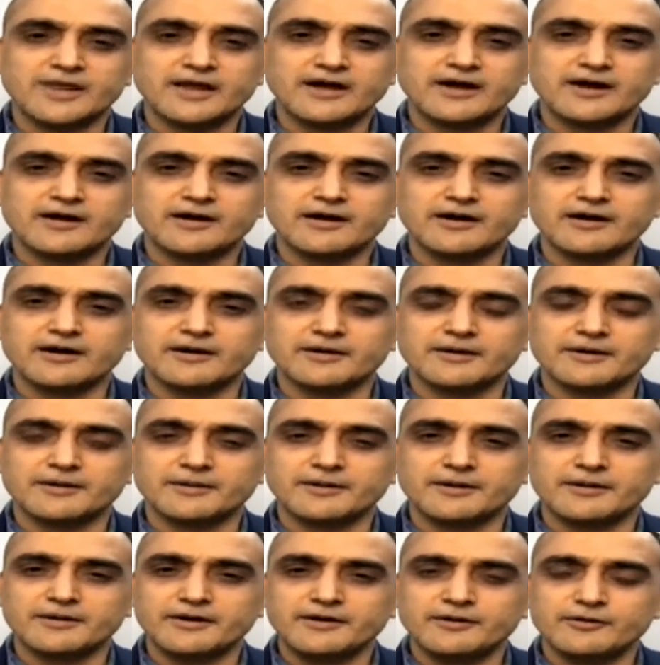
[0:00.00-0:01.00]
uh,
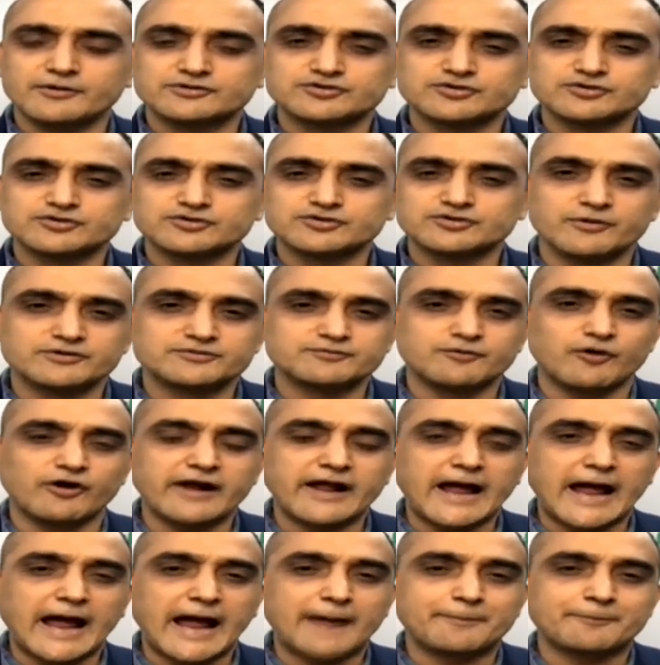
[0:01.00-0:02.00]
and so
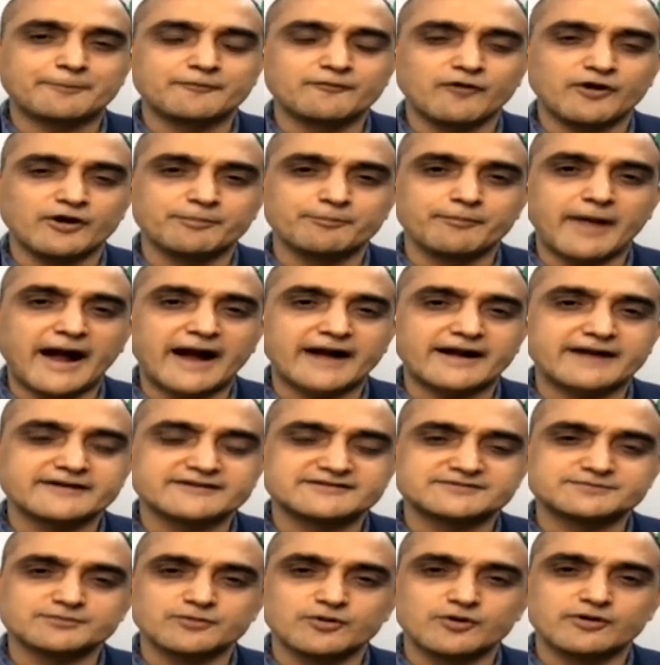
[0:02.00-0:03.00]
what hap- what
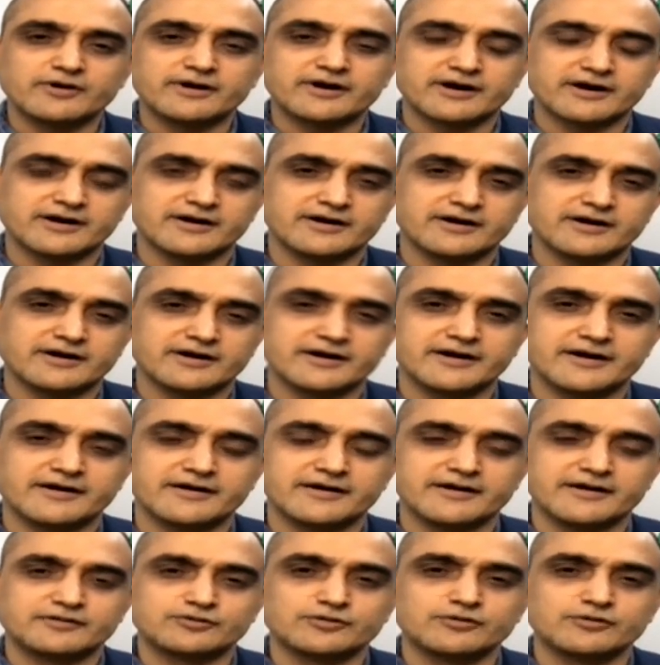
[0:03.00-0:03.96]
matters more uh, uh,